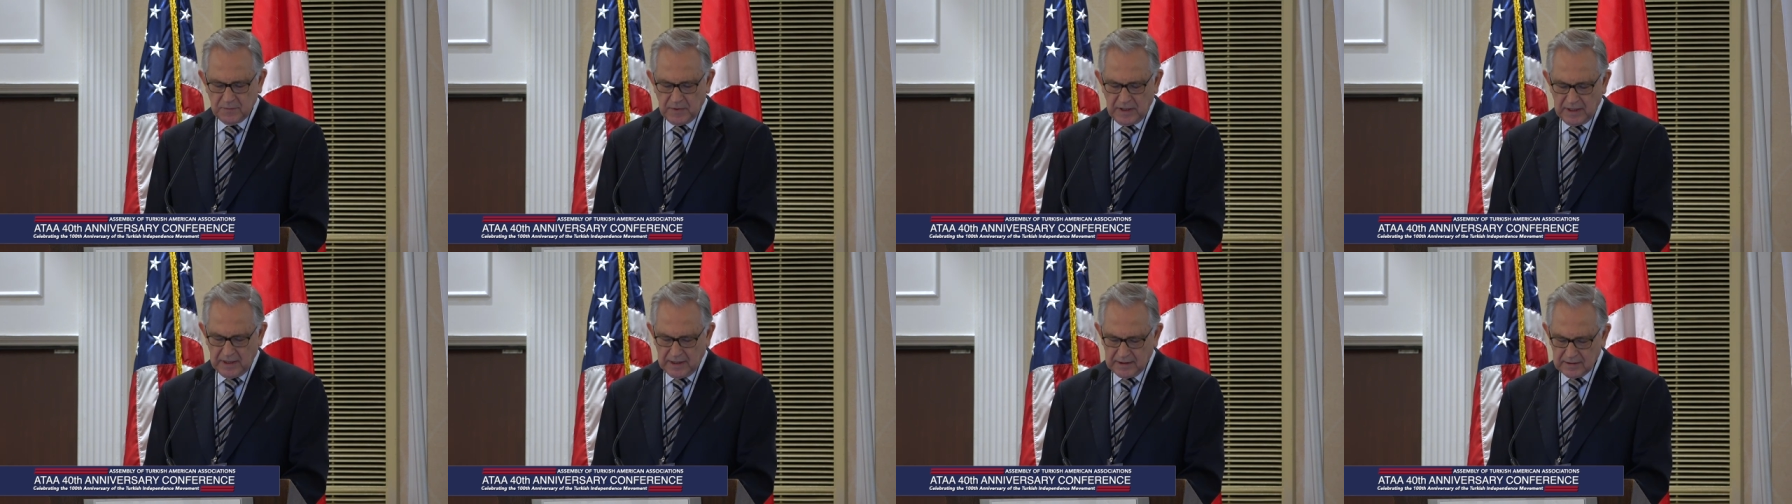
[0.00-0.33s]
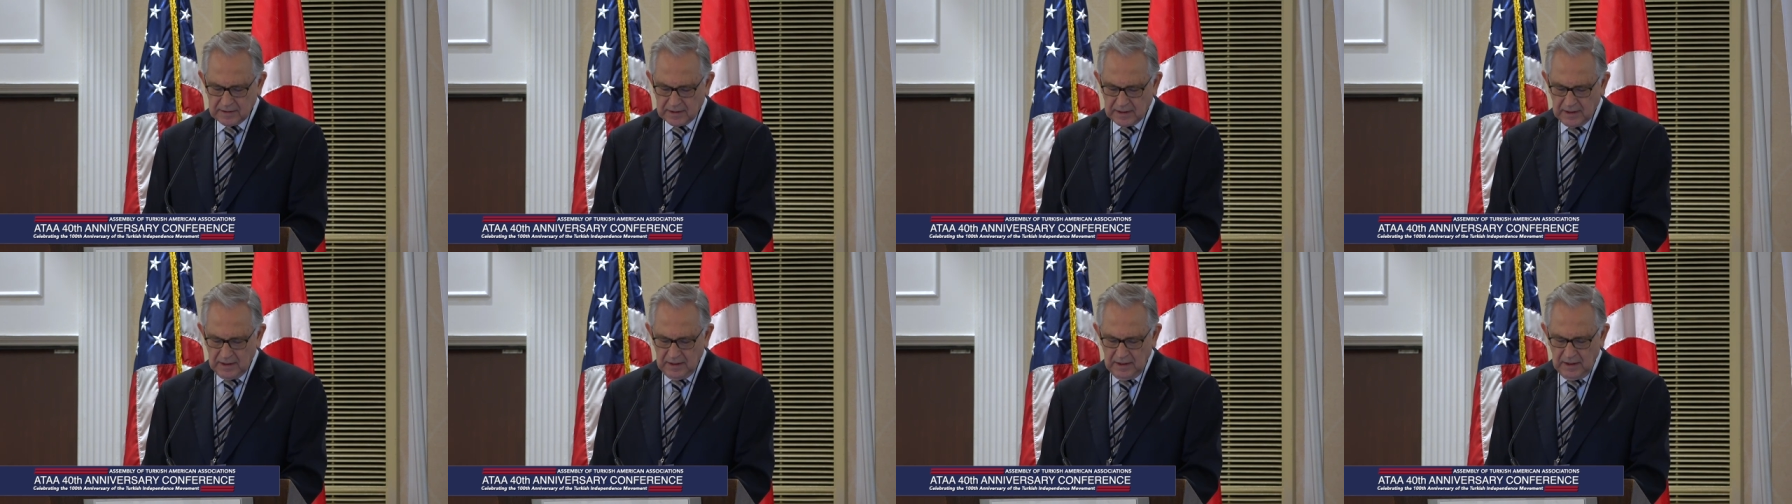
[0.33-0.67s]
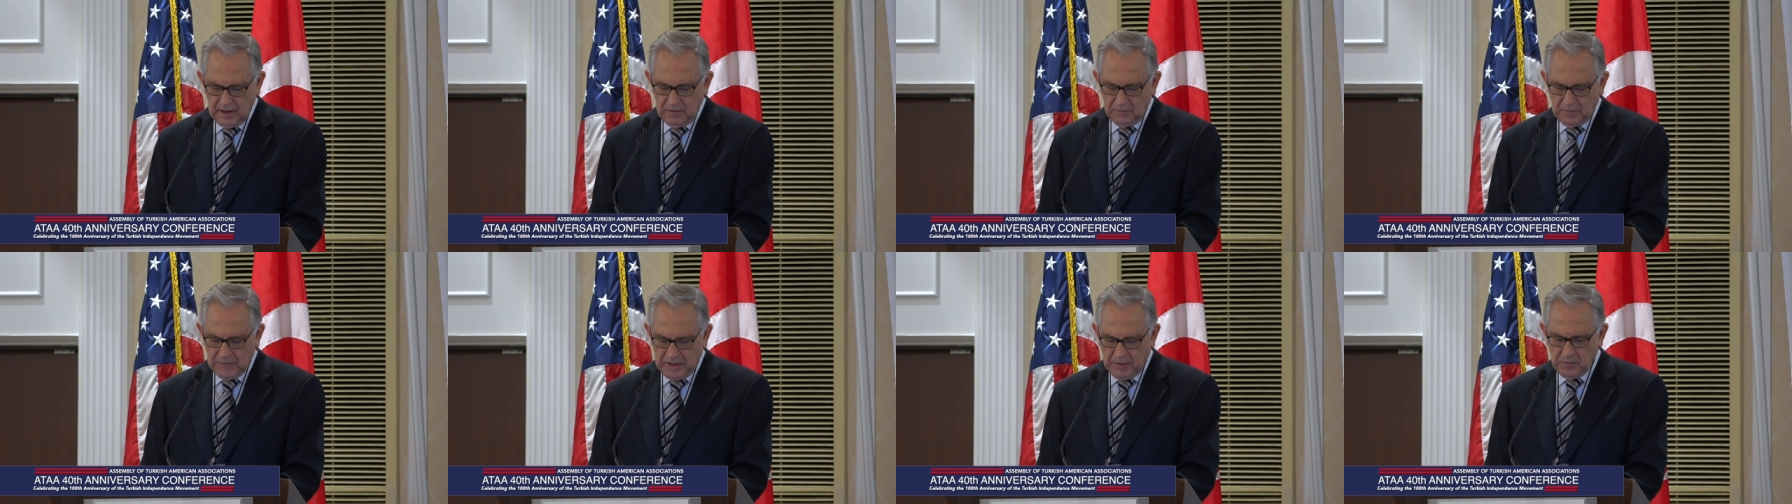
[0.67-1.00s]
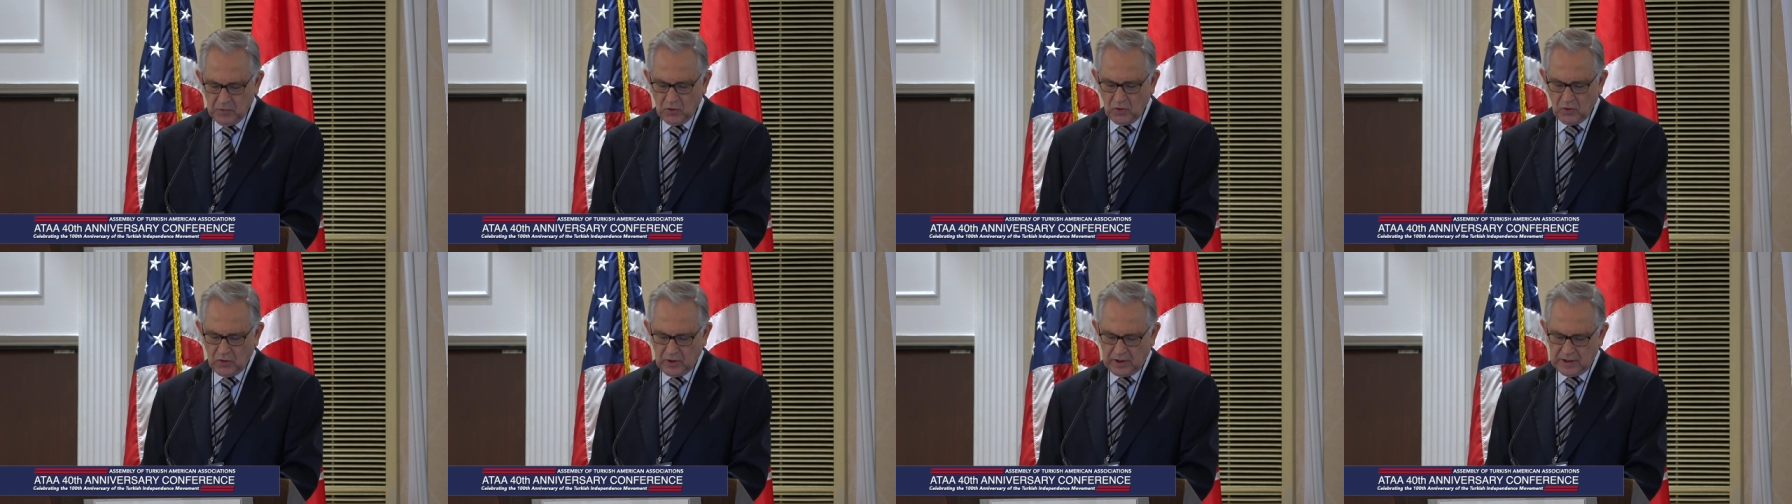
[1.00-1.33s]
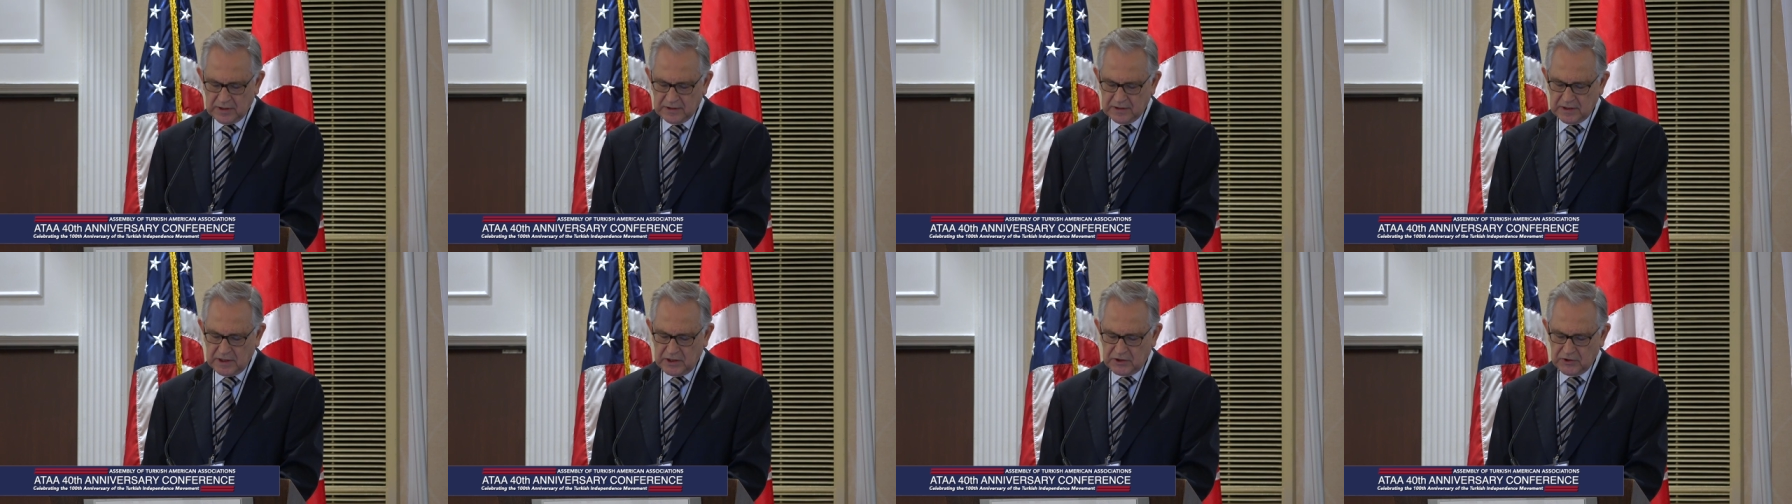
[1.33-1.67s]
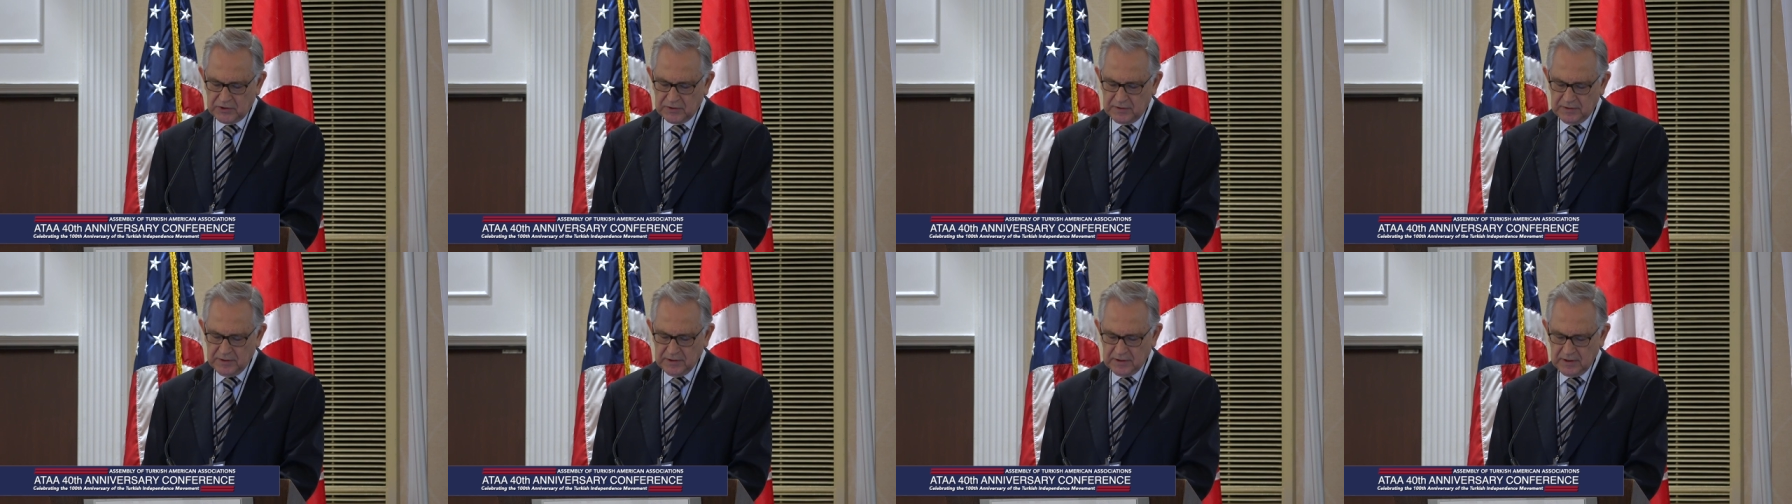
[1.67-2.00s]
by ATA member
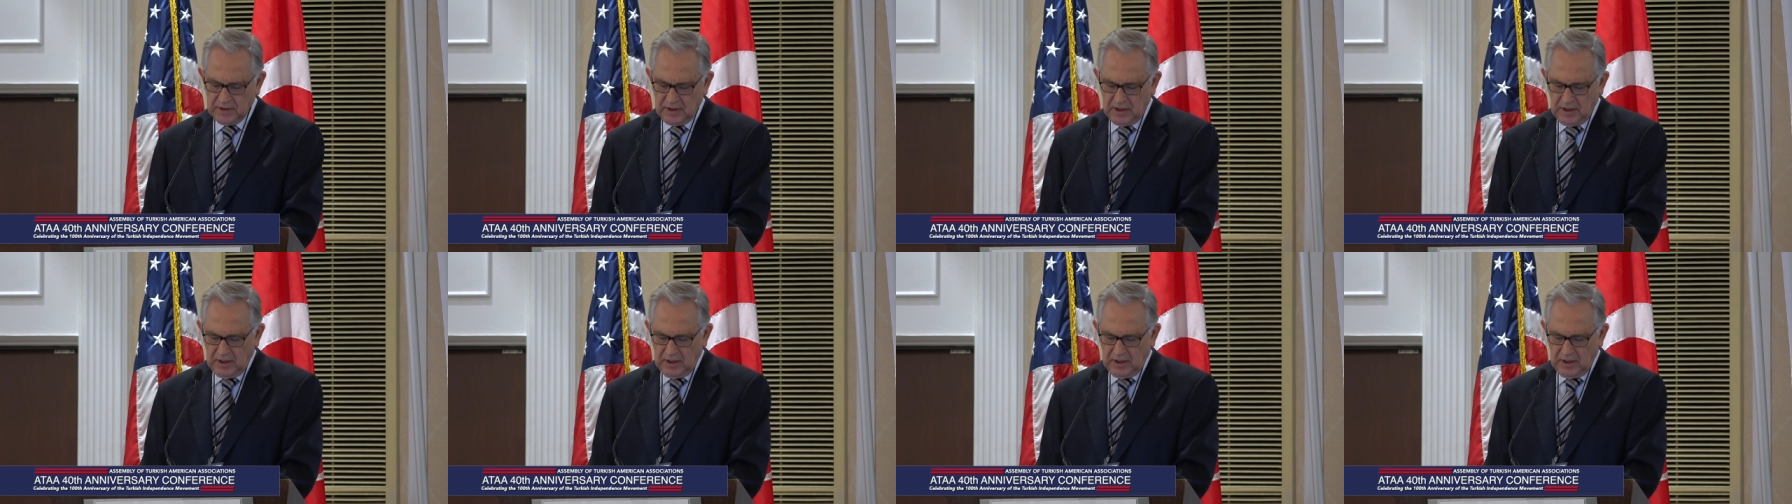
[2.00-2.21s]
organizations,